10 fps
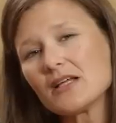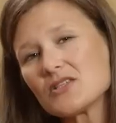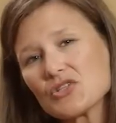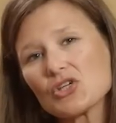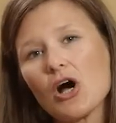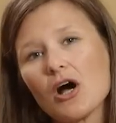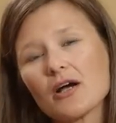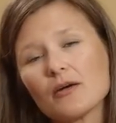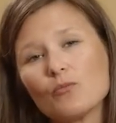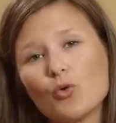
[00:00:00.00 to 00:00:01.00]
let's
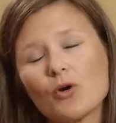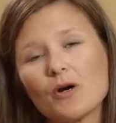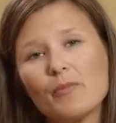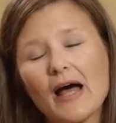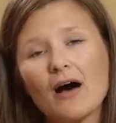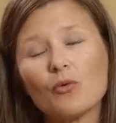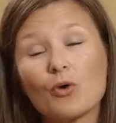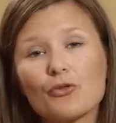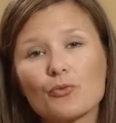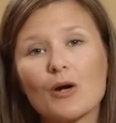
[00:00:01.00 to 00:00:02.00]
talk more about
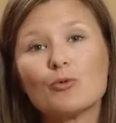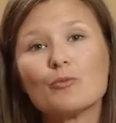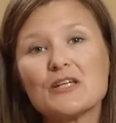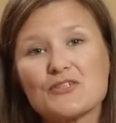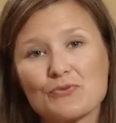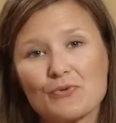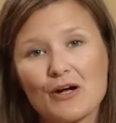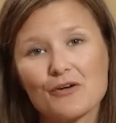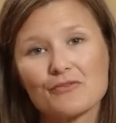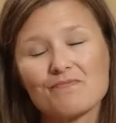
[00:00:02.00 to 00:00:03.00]
where the rubber meets the
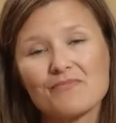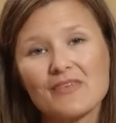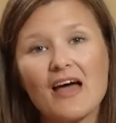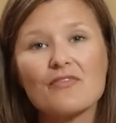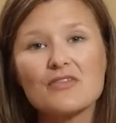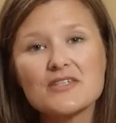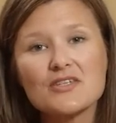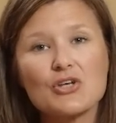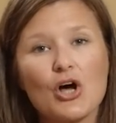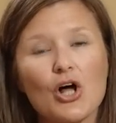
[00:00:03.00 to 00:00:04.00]
road, and this
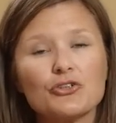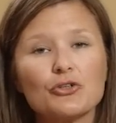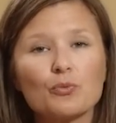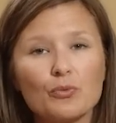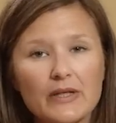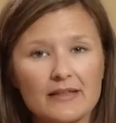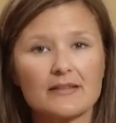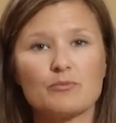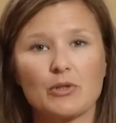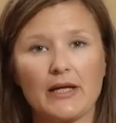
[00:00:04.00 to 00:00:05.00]
is called your
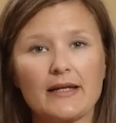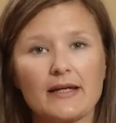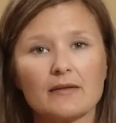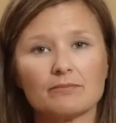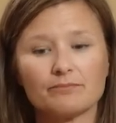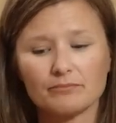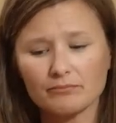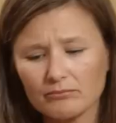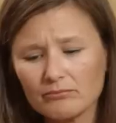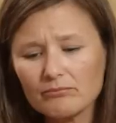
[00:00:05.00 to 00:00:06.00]
weekly planning.
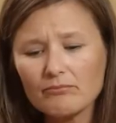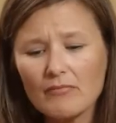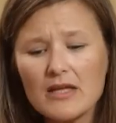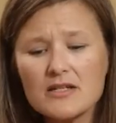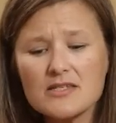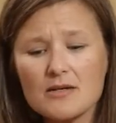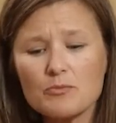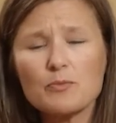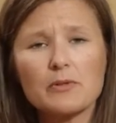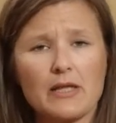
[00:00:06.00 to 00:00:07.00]
In a
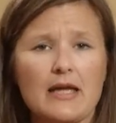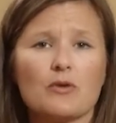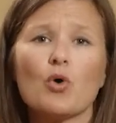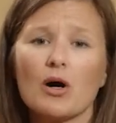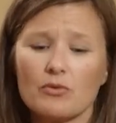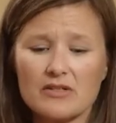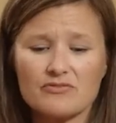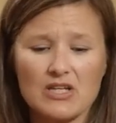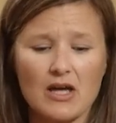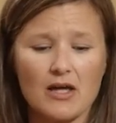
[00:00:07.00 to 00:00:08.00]
simple plan, what we
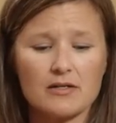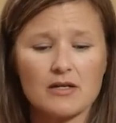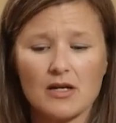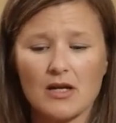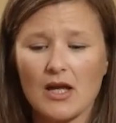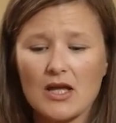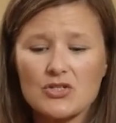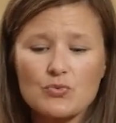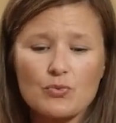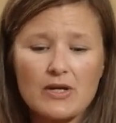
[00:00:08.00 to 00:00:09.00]
have done
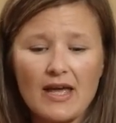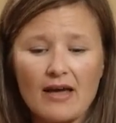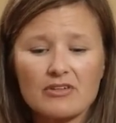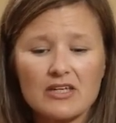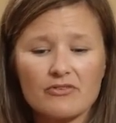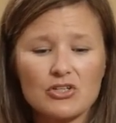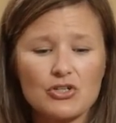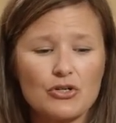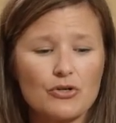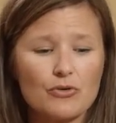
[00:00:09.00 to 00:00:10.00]
is we have given
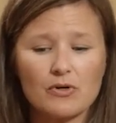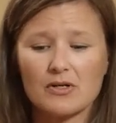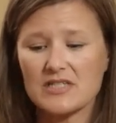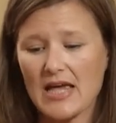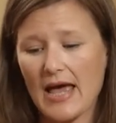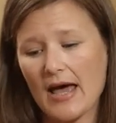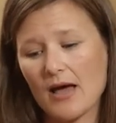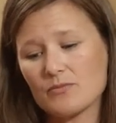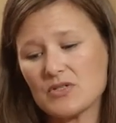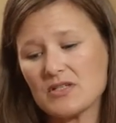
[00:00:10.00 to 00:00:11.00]
you
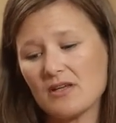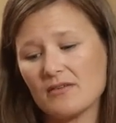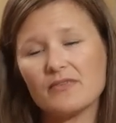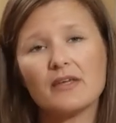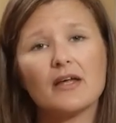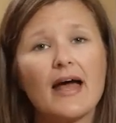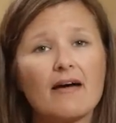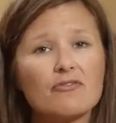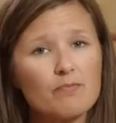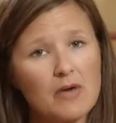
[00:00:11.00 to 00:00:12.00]
tabs that
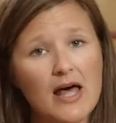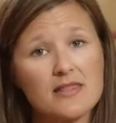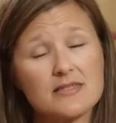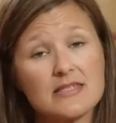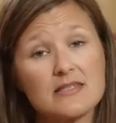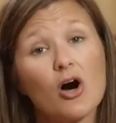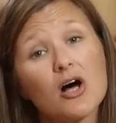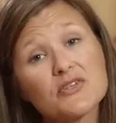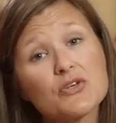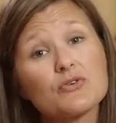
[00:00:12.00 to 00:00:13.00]
have the months.
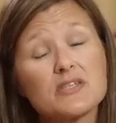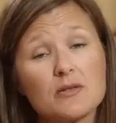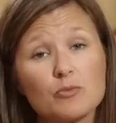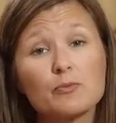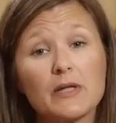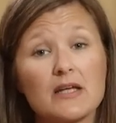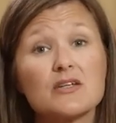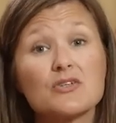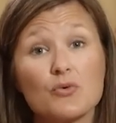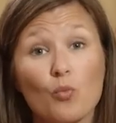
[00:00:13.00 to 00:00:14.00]
Also, a simple plan
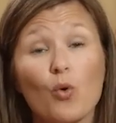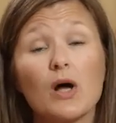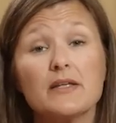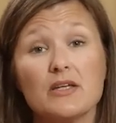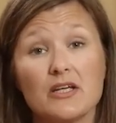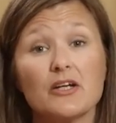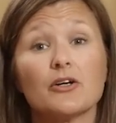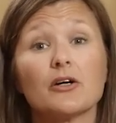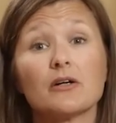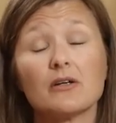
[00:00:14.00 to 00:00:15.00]
is a
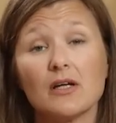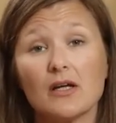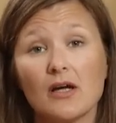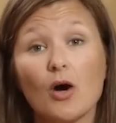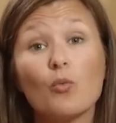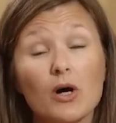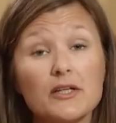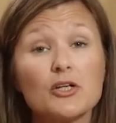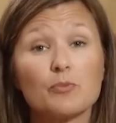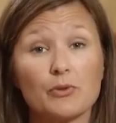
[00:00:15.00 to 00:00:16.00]
1-year a
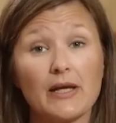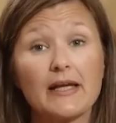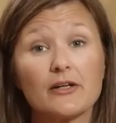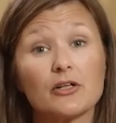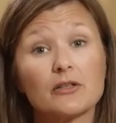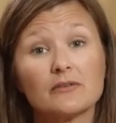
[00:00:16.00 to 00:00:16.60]
one-year planner.